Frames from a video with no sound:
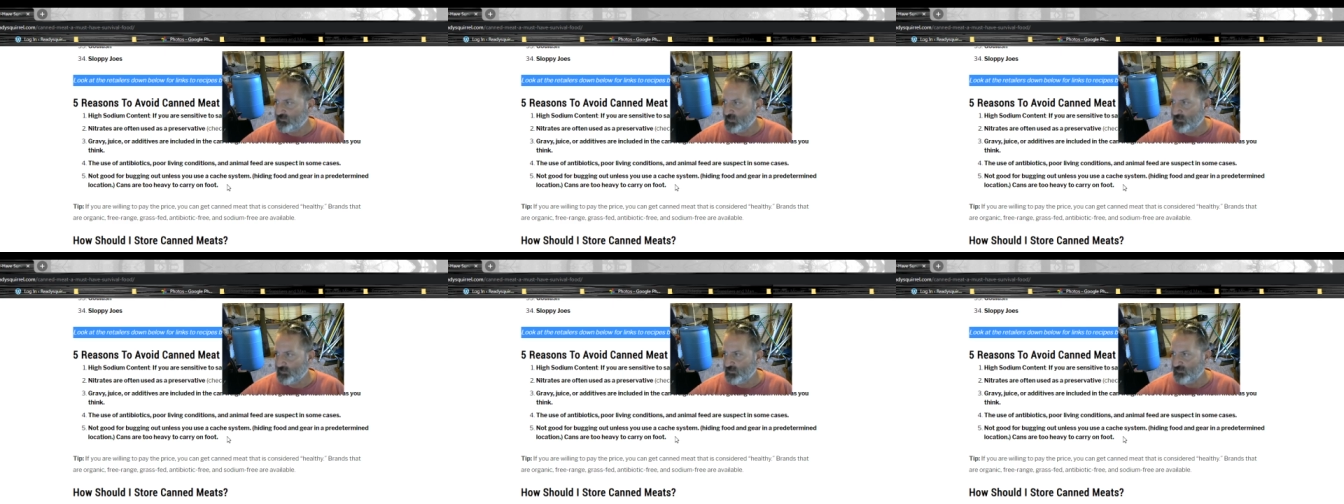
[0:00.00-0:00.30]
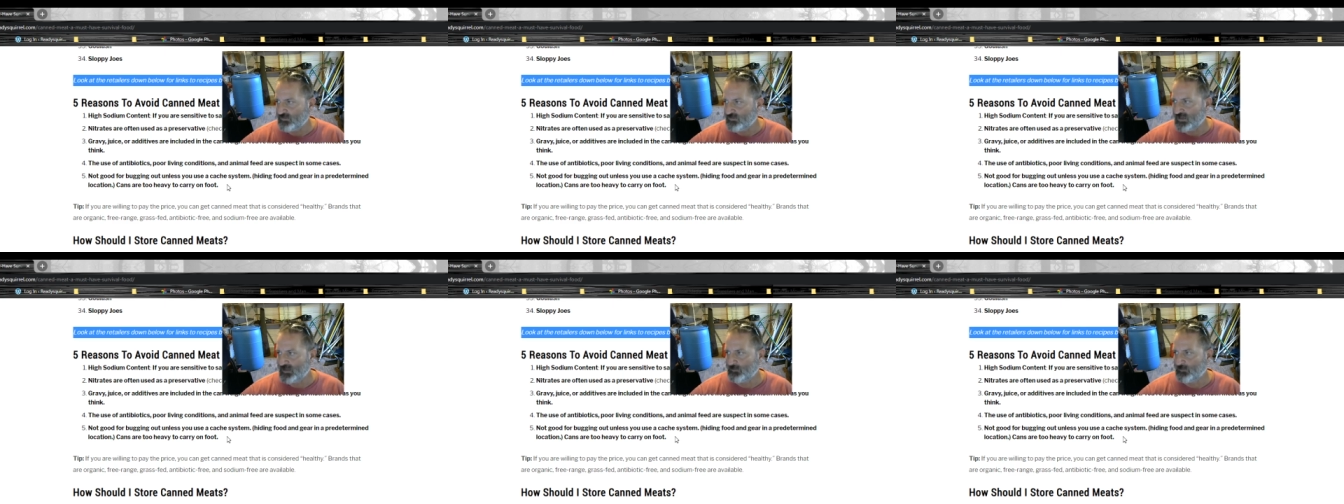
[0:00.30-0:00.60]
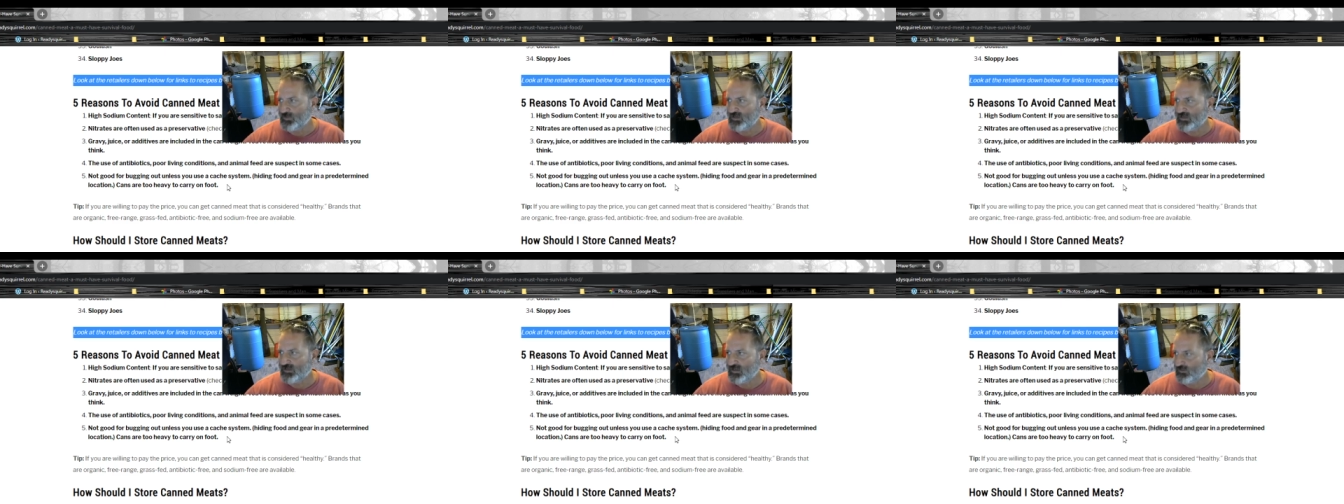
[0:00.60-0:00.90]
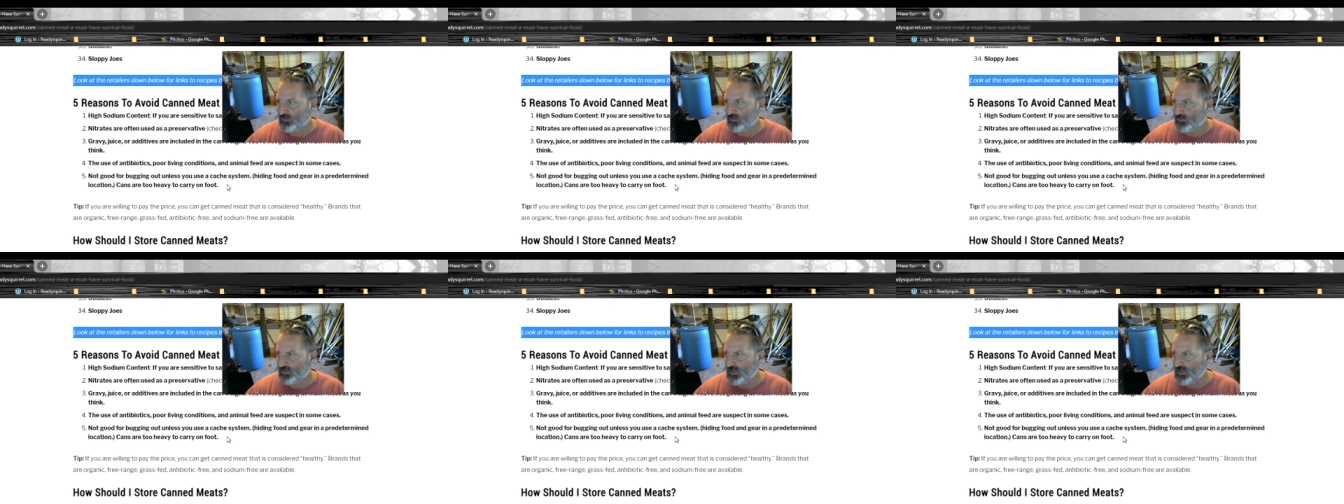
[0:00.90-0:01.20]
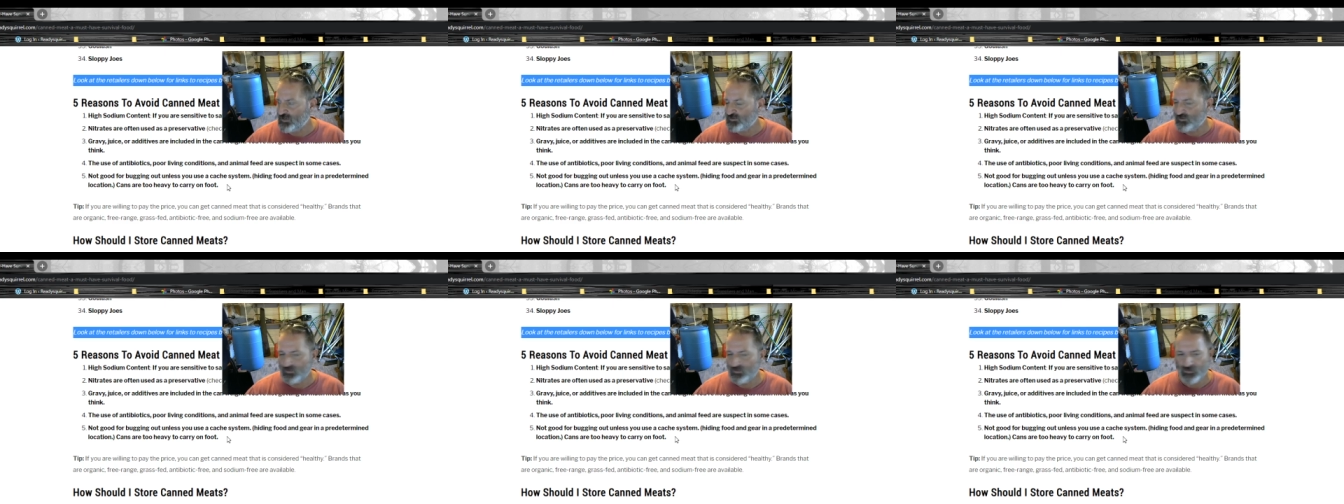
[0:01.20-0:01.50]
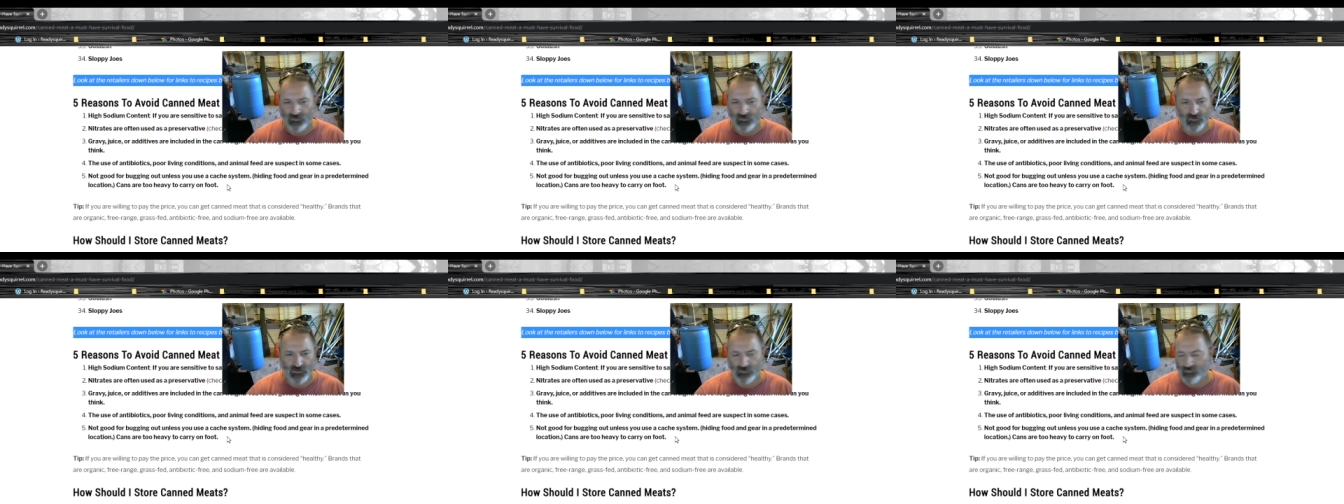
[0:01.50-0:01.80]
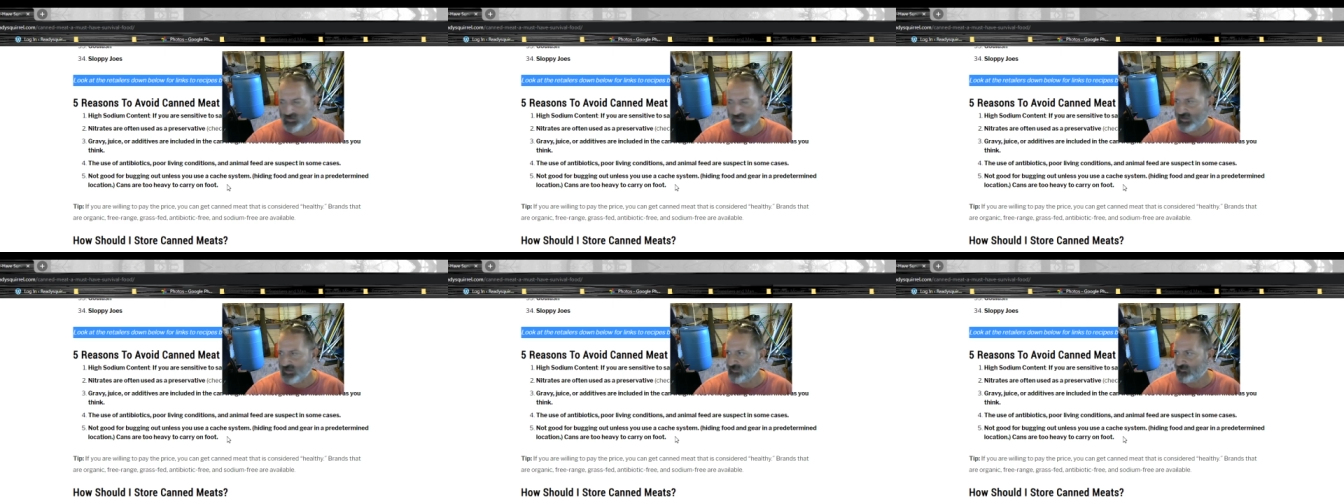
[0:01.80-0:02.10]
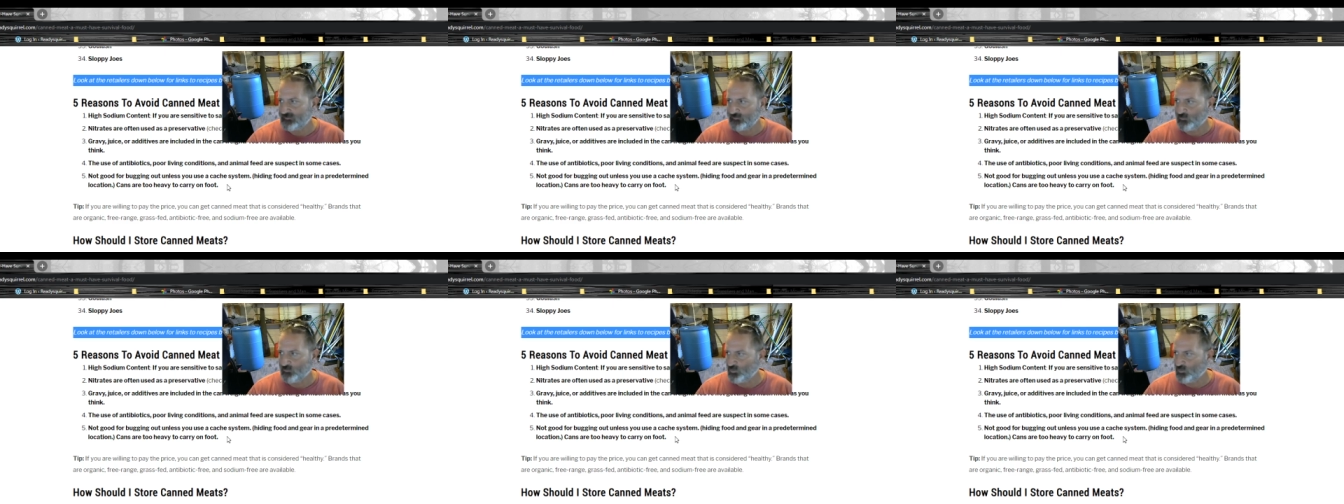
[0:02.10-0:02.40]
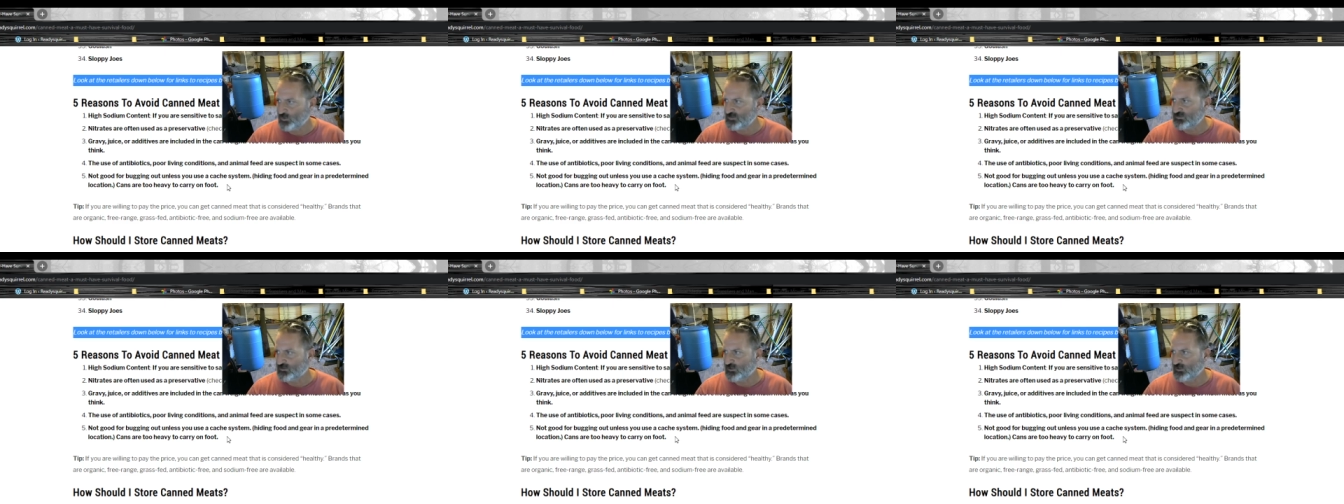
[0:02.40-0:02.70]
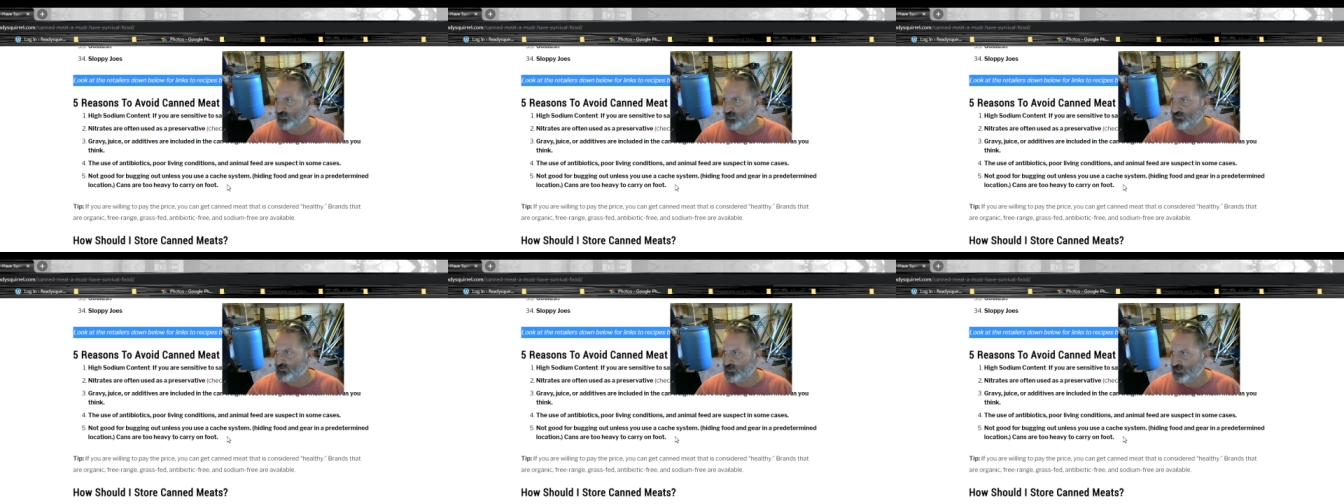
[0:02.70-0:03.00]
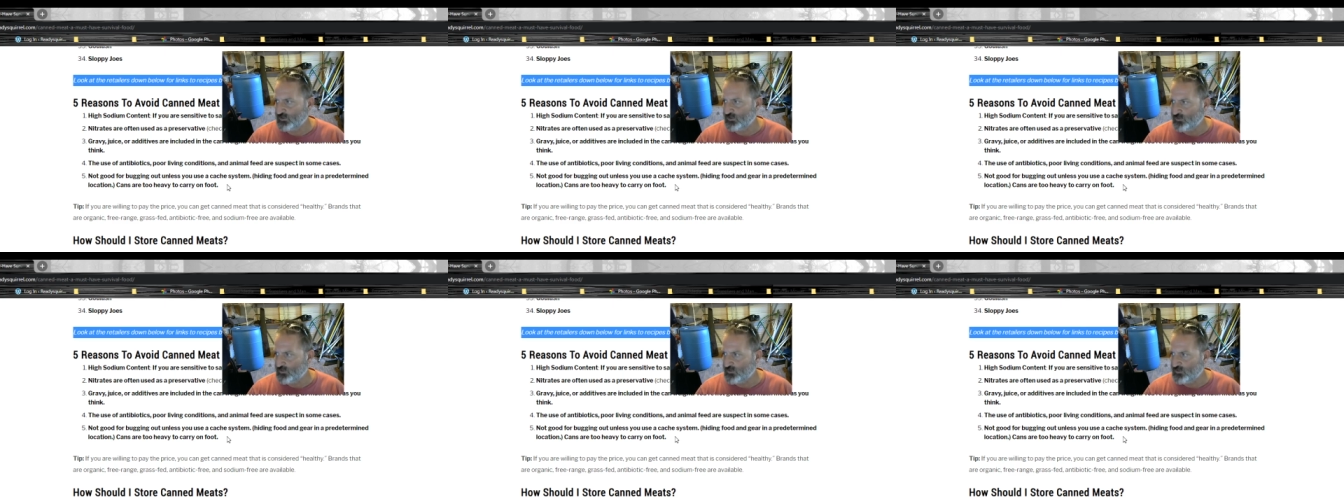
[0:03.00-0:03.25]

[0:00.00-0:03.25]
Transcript: Maybe you've got a bug out location or you've got woods close to you.